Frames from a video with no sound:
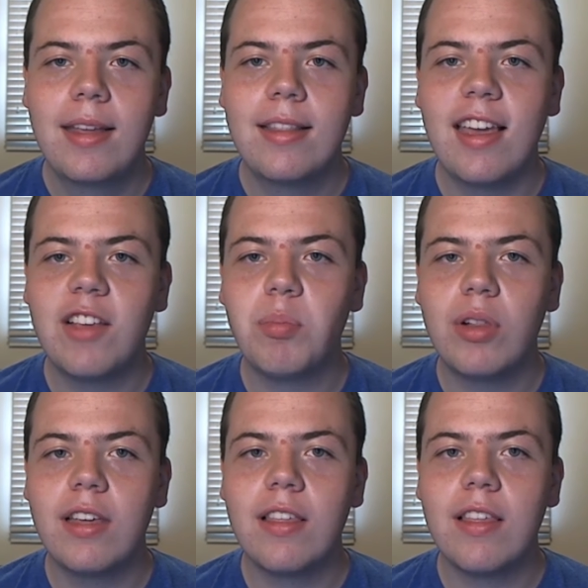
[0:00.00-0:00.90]
takes
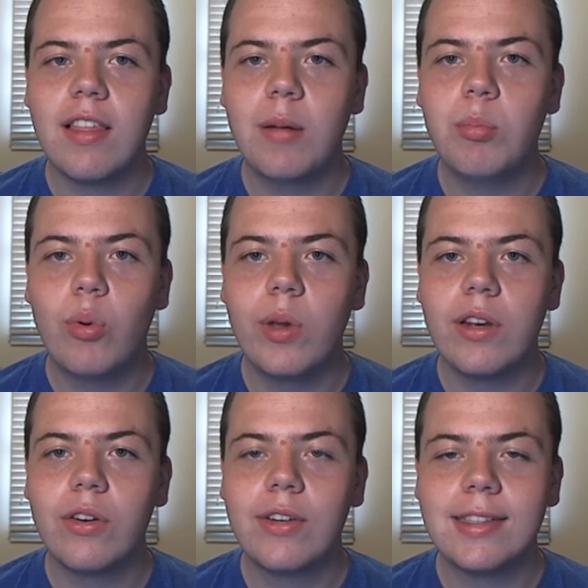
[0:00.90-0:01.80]
place some
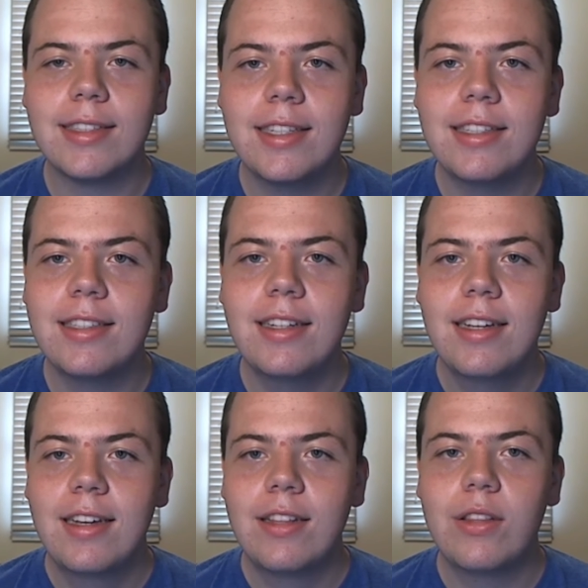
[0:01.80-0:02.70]
point during the
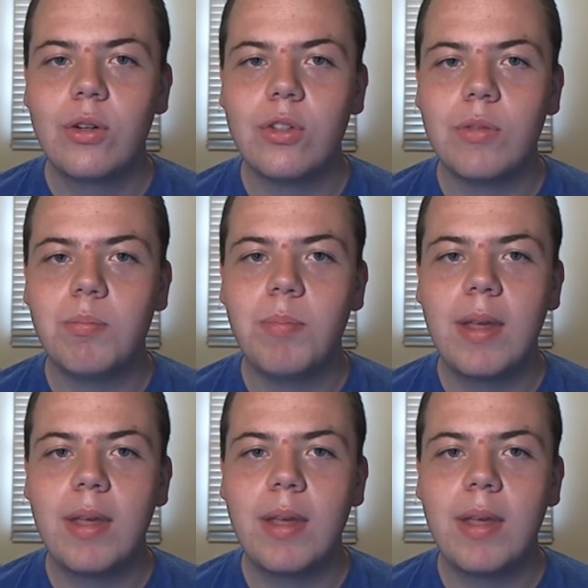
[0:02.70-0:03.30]
season, those